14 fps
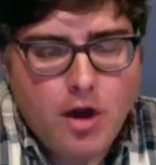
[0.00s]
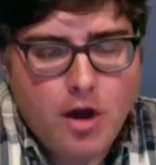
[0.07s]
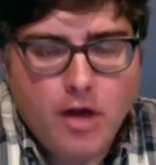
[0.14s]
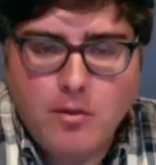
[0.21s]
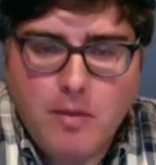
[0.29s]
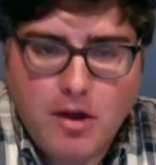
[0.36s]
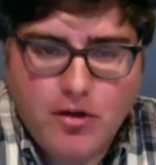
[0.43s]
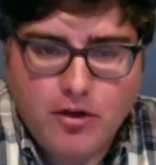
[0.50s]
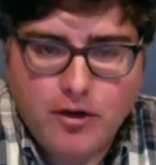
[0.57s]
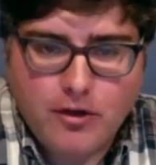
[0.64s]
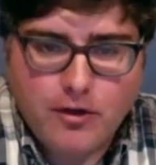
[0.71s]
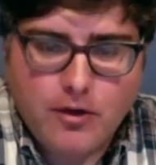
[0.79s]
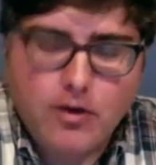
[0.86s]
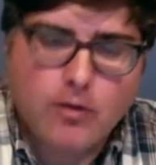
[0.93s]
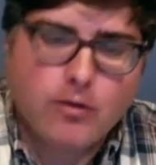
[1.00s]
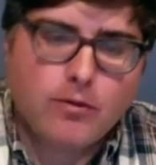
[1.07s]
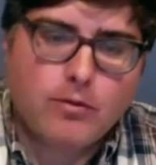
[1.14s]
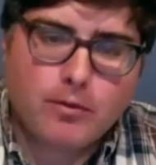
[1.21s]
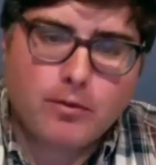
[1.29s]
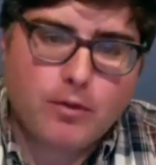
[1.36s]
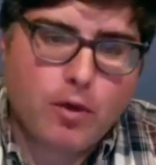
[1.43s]
your husband mentioned, you know,
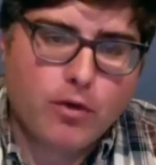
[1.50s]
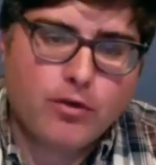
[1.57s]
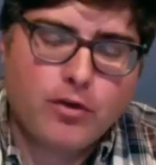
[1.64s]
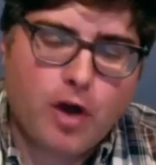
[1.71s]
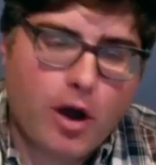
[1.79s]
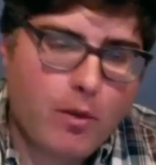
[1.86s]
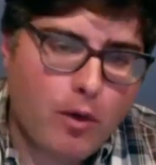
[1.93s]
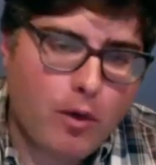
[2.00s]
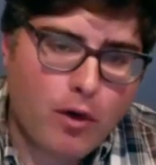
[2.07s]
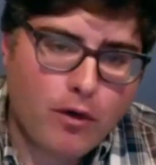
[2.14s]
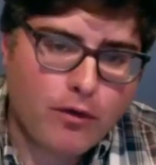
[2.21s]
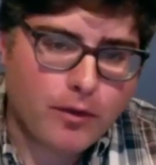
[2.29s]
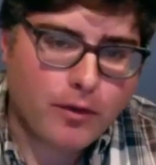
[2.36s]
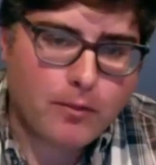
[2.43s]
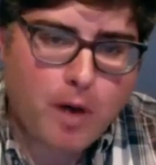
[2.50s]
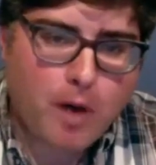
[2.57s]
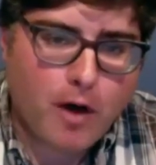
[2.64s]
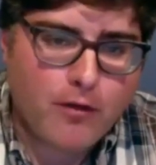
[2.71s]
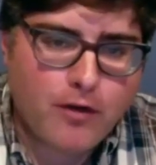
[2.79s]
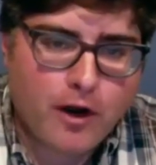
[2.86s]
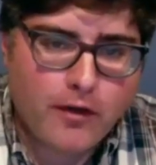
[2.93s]
of course, Tom Wolfe, the
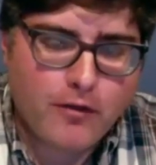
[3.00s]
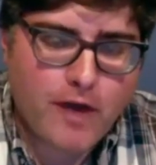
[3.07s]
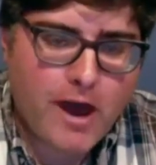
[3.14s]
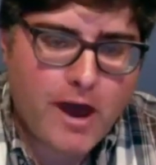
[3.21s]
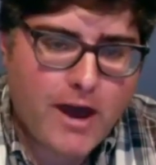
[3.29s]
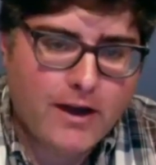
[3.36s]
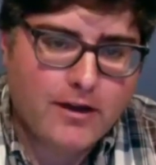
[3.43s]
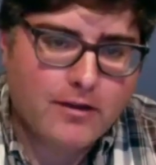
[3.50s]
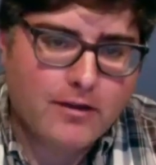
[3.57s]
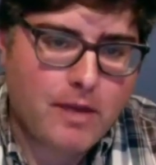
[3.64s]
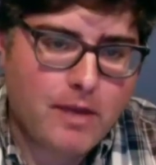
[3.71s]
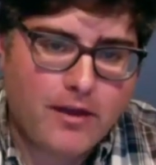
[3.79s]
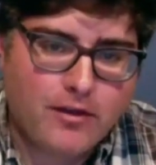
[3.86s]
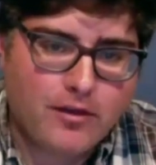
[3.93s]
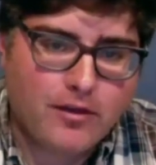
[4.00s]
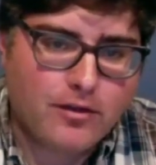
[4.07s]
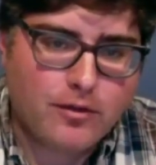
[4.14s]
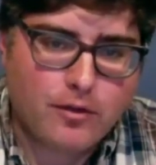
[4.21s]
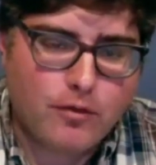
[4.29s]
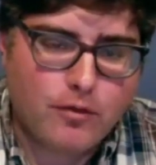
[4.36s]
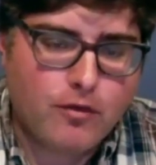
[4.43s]
Bonfire of the Vanities, paints
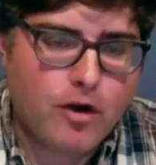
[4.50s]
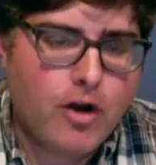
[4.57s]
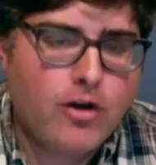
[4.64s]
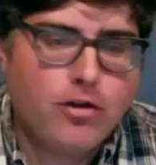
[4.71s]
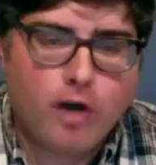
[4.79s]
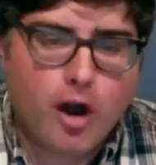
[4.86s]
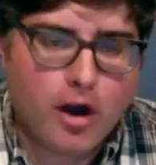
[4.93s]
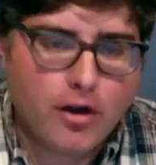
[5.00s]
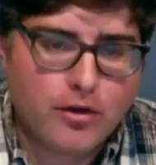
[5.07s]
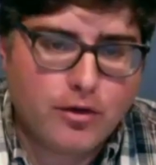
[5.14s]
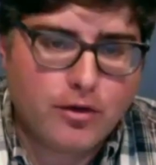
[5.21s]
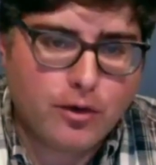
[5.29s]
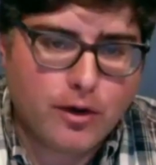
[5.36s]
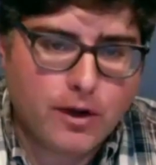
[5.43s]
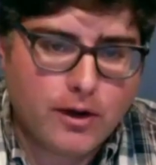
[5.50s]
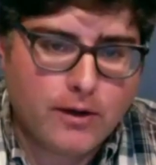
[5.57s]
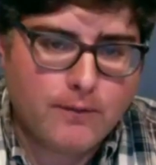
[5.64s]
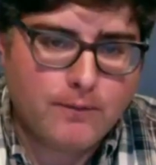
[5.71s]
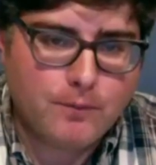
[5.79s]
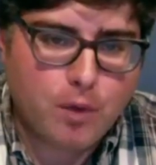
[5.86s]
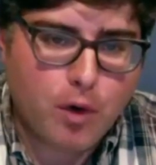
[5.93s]
this you know, very
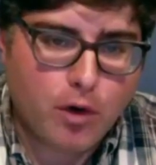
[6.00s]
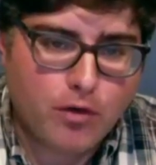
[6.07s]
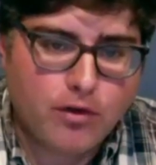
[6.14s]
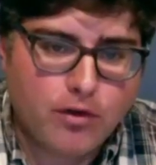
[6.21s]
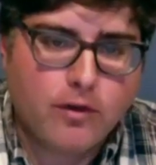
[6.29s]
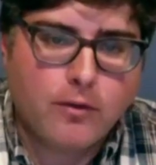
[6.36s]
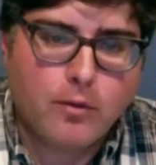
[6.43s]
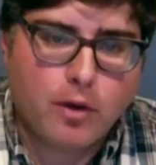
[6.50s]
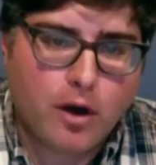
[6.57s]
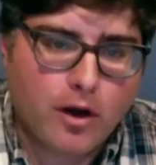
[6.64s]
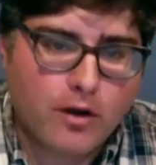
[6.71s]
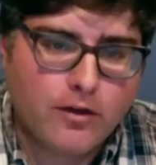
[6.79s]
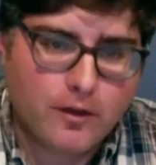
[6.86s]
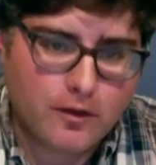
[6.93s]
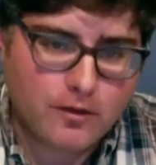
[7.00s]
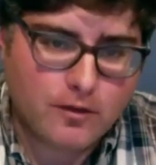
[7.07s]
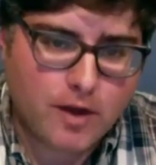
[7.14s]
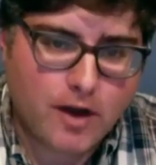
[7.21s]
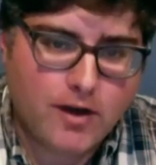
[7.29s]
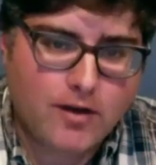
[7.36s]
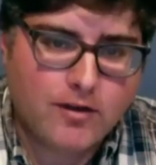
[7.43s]
derogatory portrait of the Bronx in the
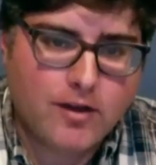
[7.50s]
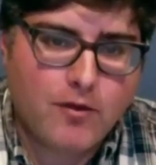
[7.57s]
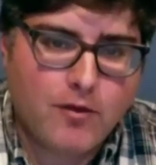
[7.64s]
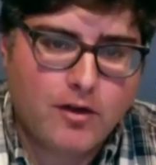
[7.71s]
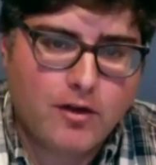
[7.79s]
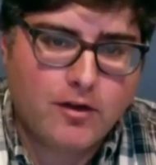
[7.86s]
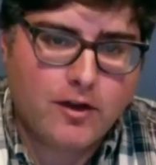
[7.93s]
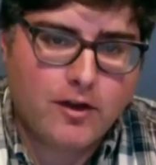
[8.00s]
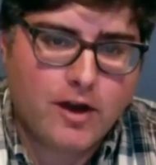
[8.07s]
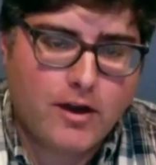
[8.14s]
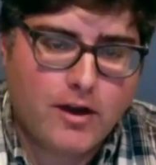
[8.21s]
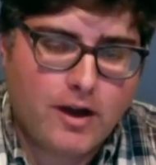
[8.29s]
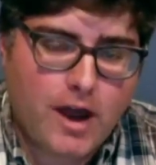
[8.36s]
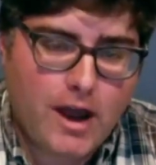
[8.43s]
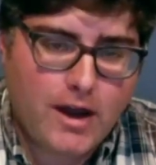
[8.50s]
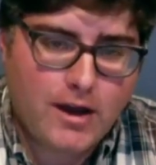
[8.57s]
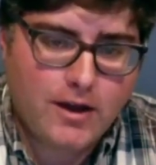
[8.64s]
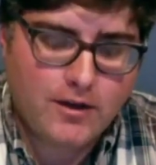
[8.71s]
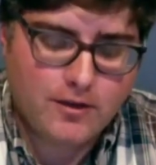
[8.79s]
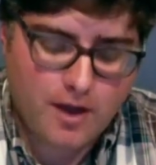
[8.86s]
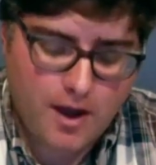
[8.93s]
1970s and the
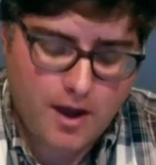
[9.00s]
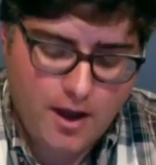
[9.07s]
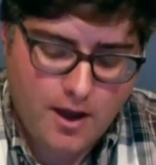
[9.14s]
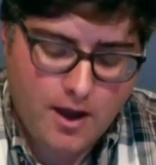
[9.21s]
1980s.